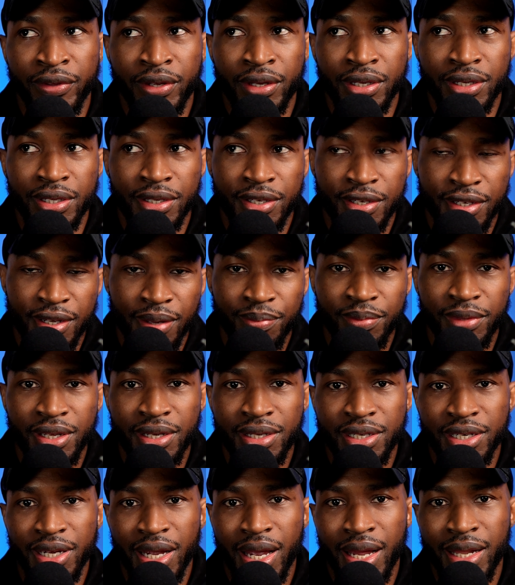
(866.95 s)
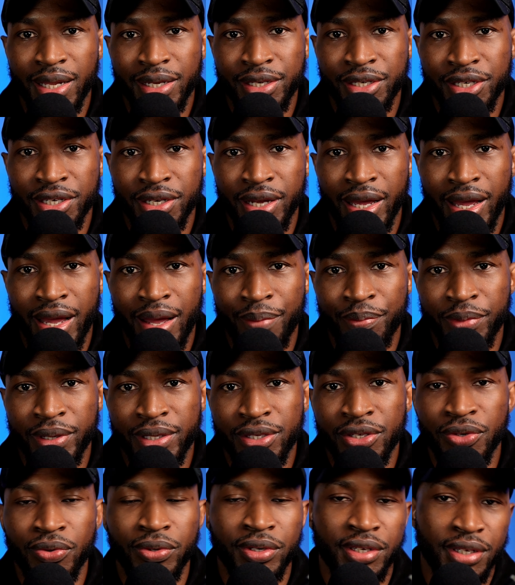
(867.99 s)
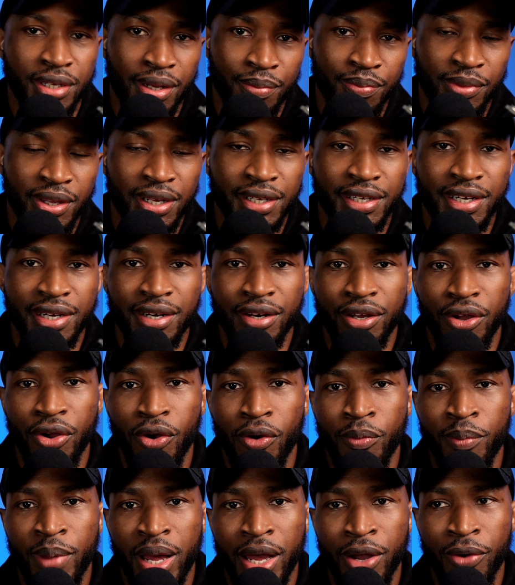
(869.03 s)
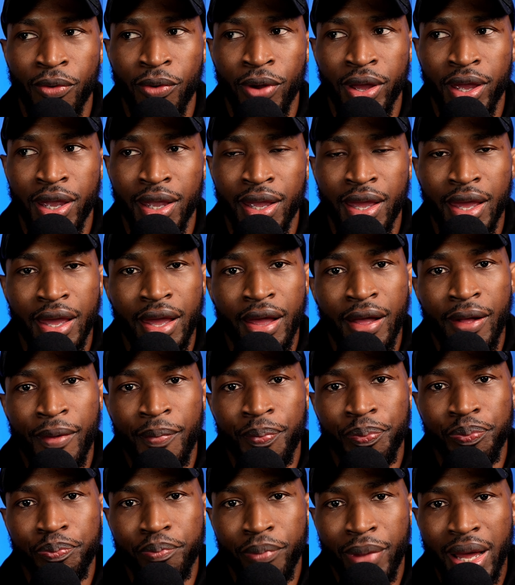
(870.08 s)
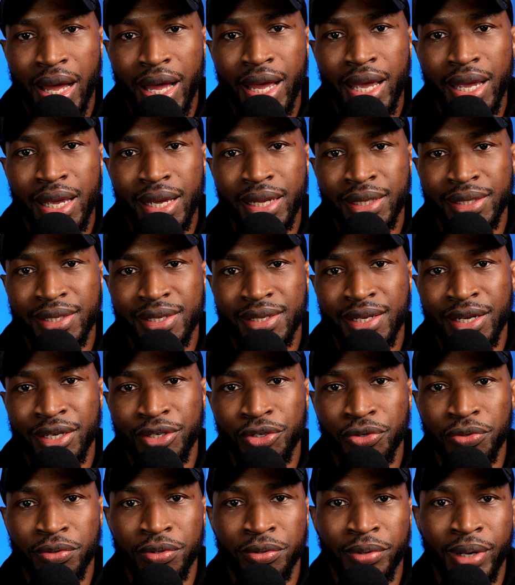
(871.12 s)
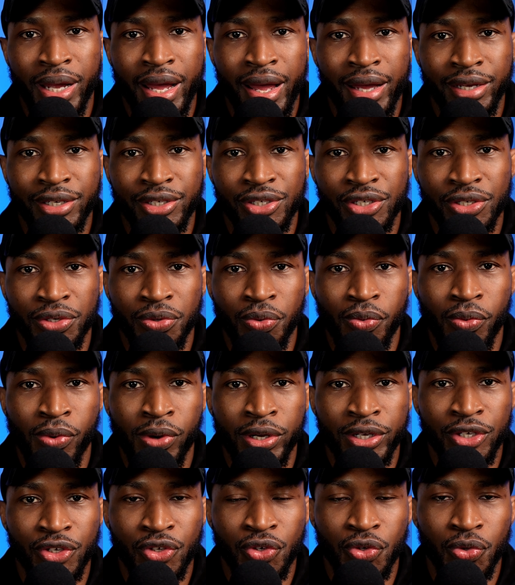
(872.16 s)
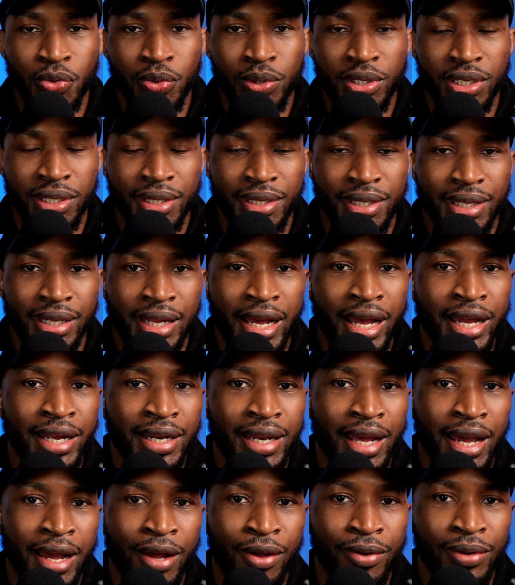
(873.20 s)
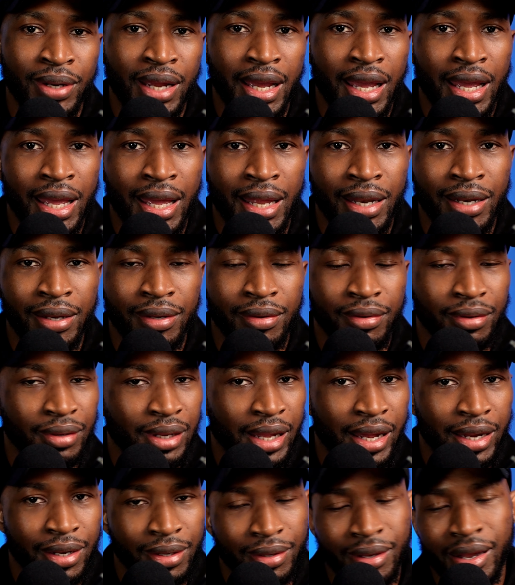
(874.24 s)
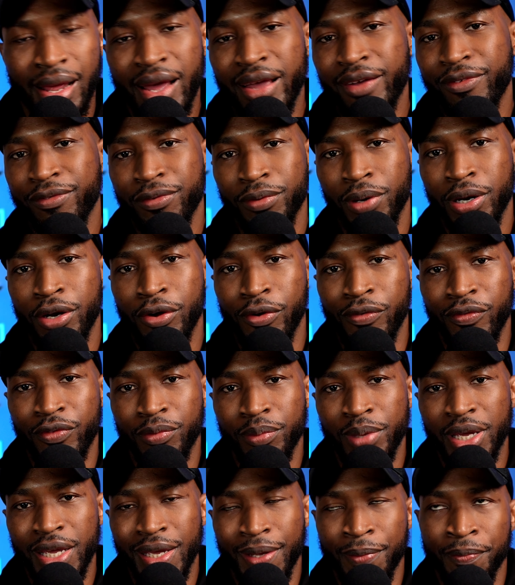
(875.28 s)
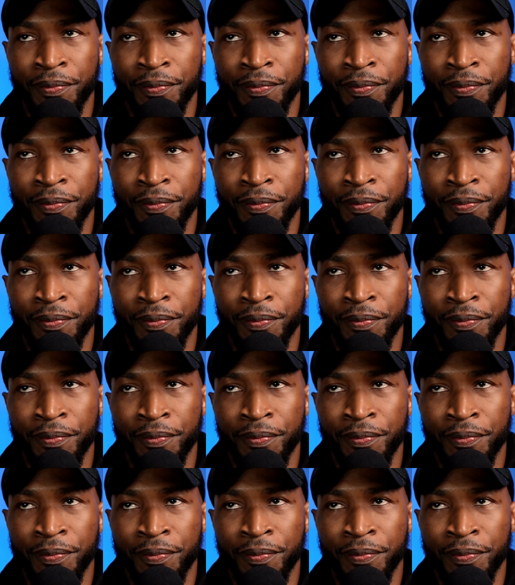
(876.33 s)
Something challenging happens or something didn't go my way. My instinctual reaction was to just lie down and let life run over me.